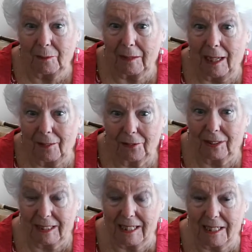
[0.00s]
after
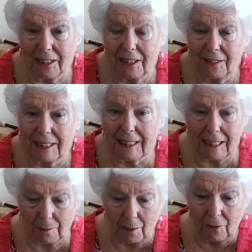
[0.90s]
this, and there's a little
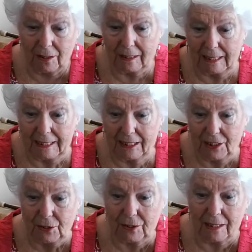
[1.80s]
balcony that you
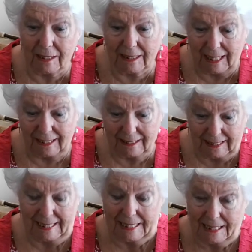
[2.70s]
can stand
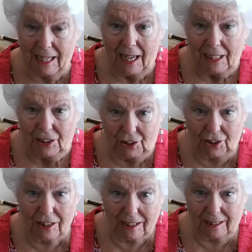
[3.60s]
in,
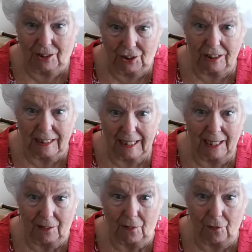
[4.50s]
just jutting
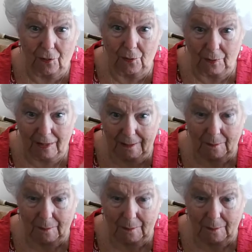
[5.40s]
out from the